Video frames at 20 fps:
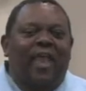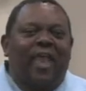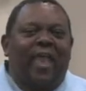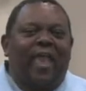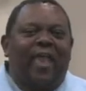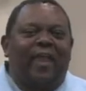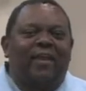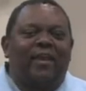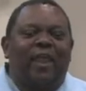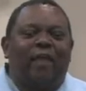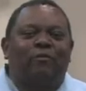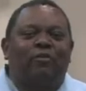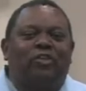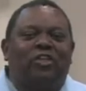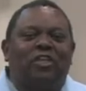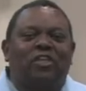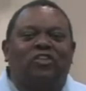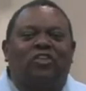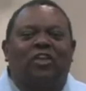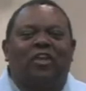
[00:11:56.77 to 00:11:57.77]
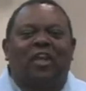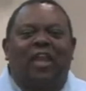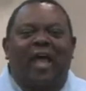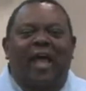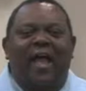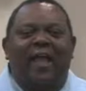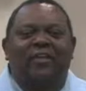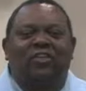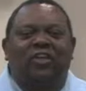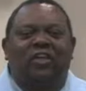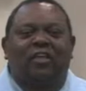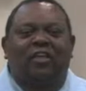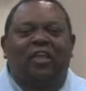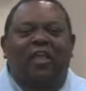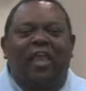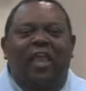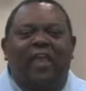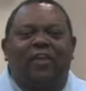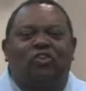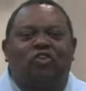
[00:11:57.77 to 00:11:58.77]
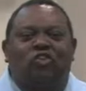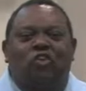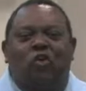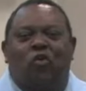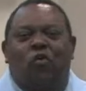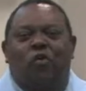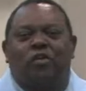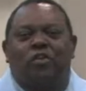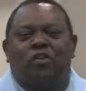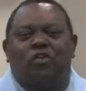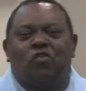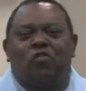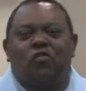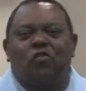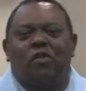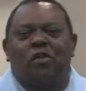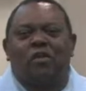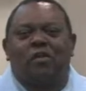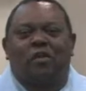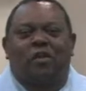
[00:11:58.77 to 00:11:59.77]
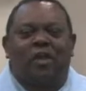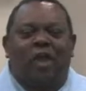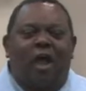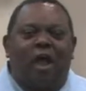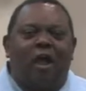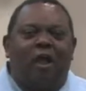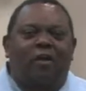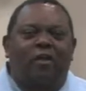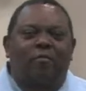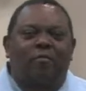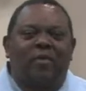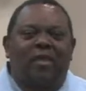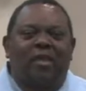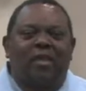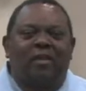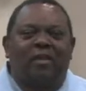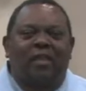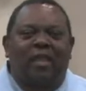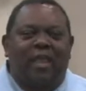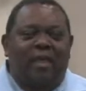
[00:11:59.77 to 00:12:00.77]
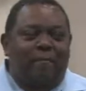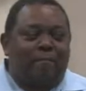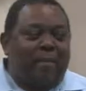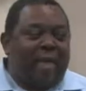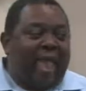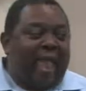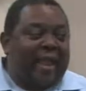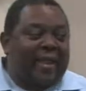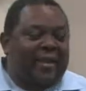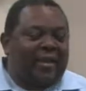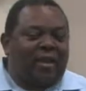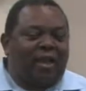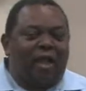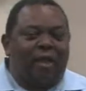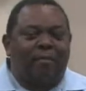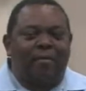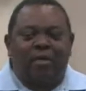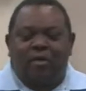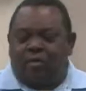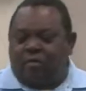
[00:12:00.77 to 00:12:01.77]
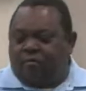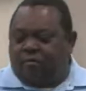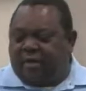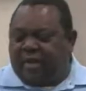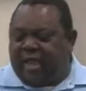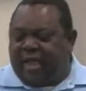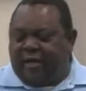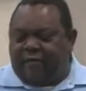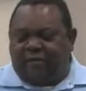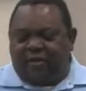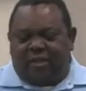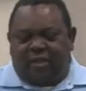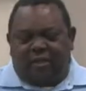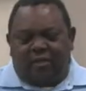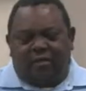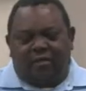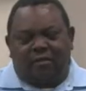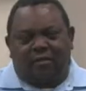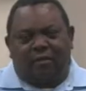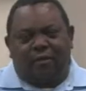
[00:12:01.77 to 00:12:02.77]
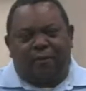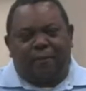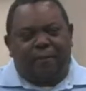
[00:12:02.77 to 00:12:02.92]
and they were teaching logic and showing you an argument and backing it up with evidence.